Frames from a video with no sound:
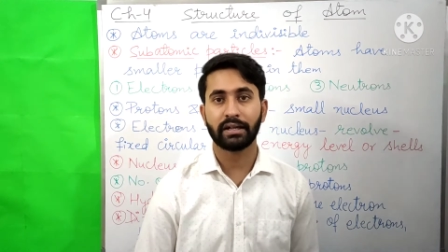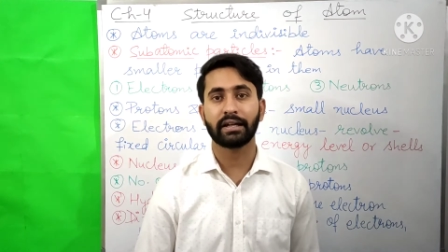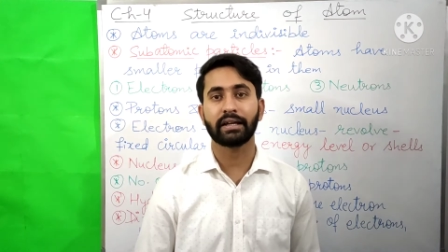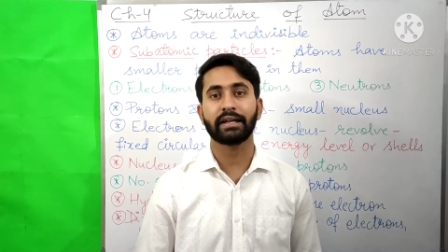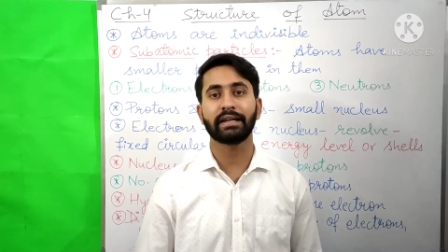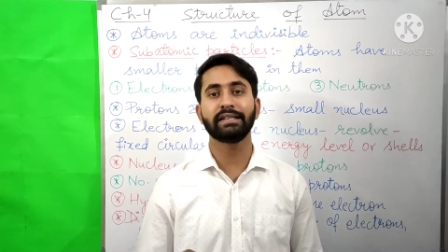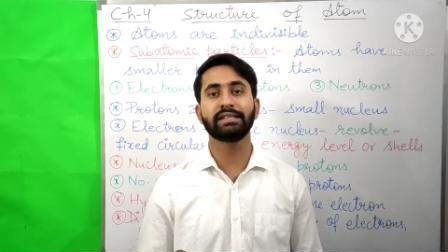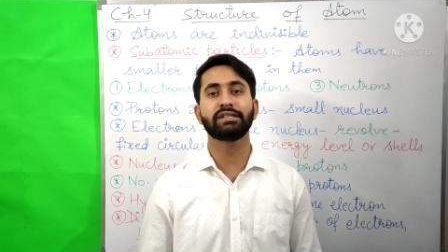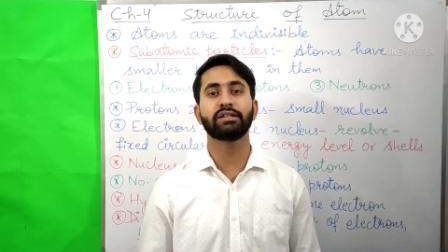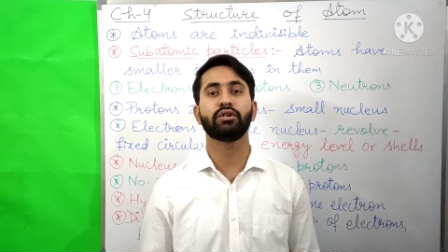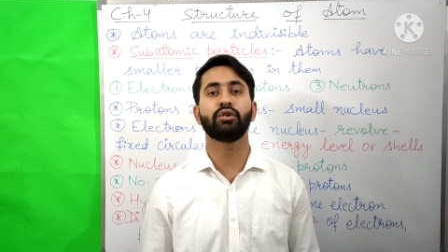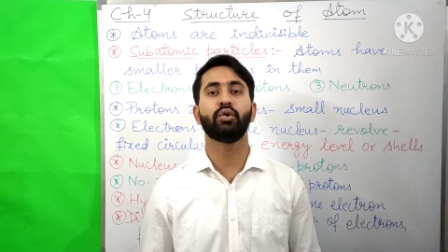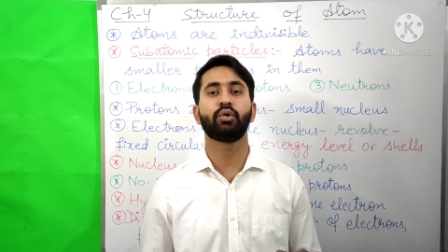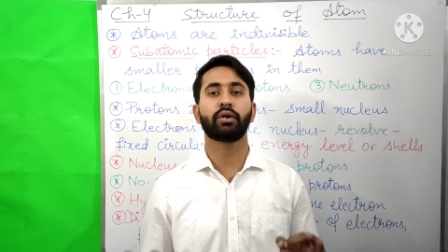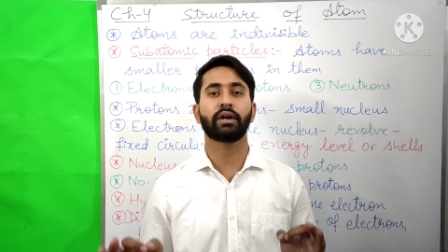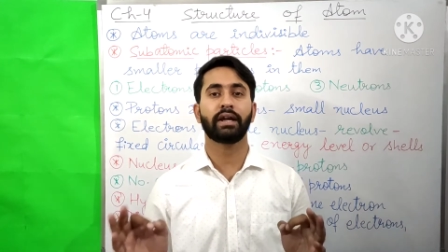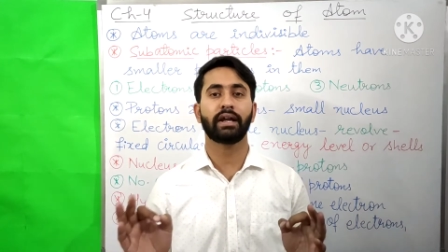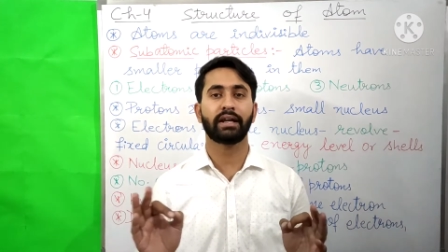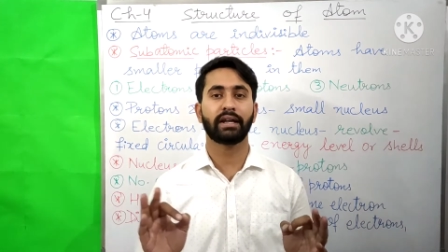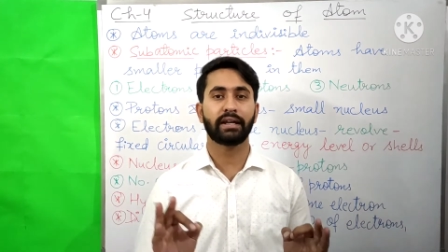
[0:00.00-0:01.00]
is
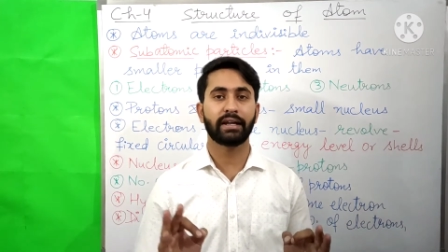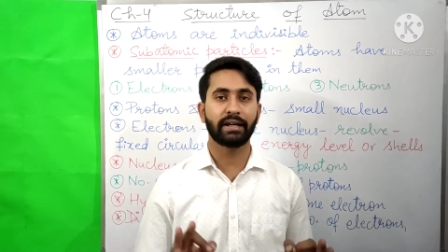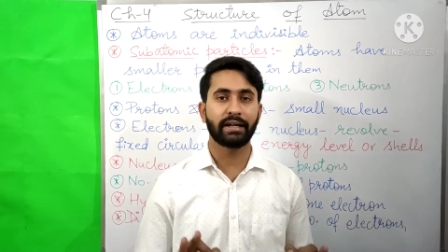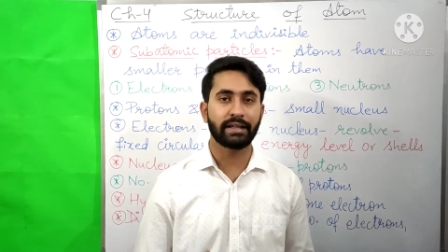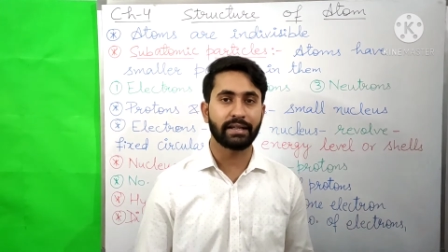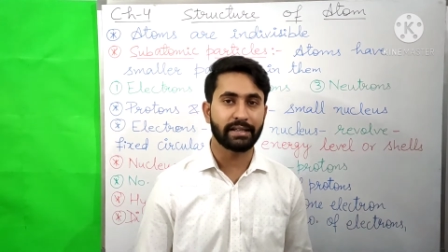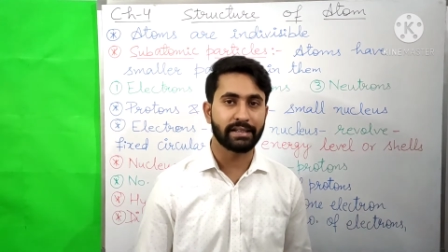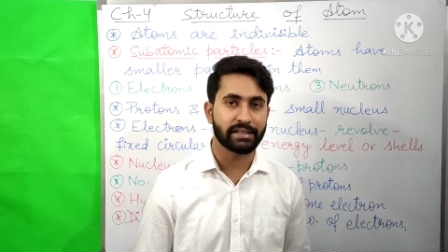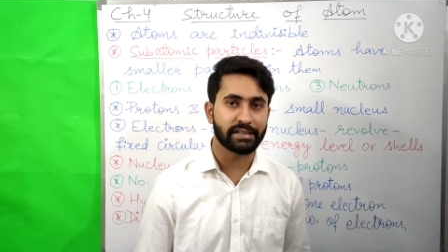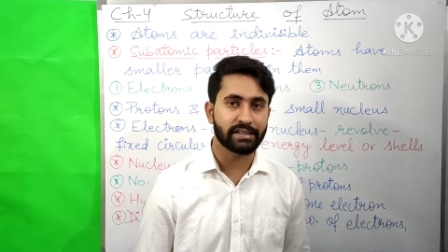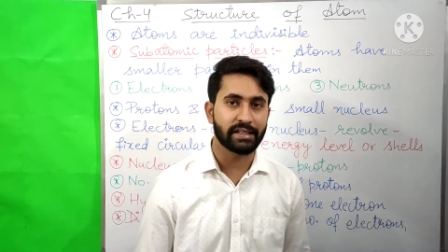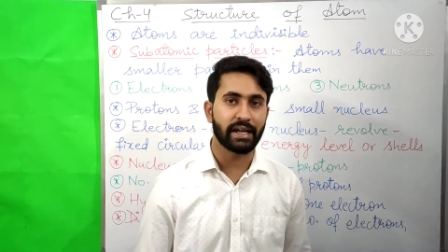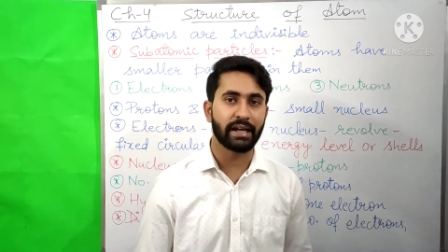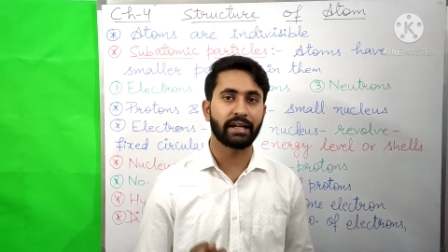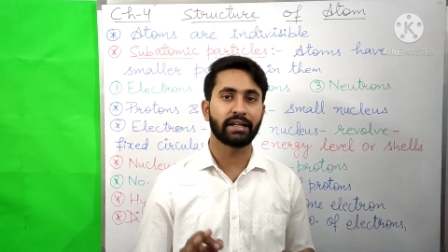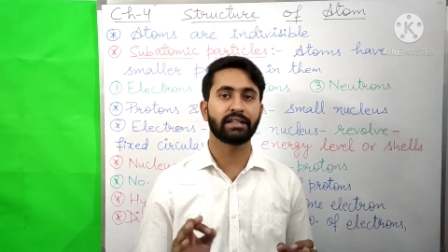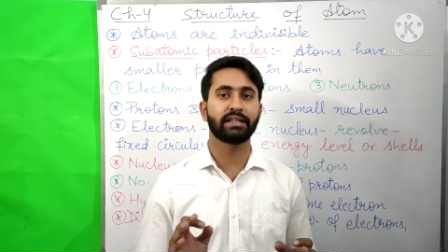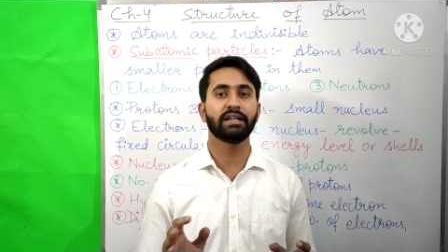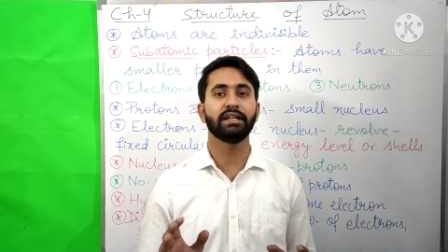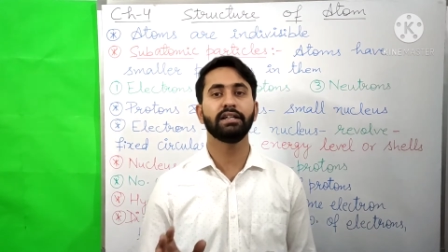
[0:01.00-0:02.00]
located
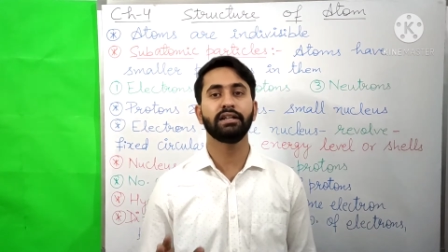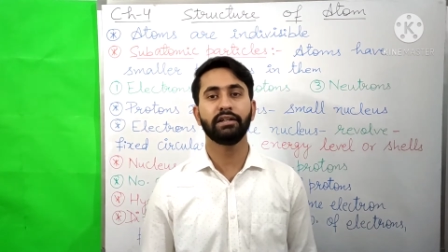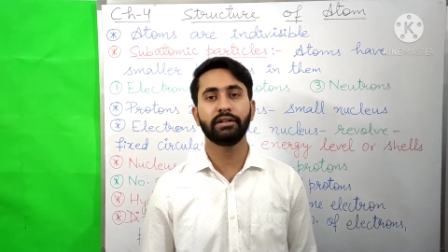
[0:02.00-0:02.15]
inside the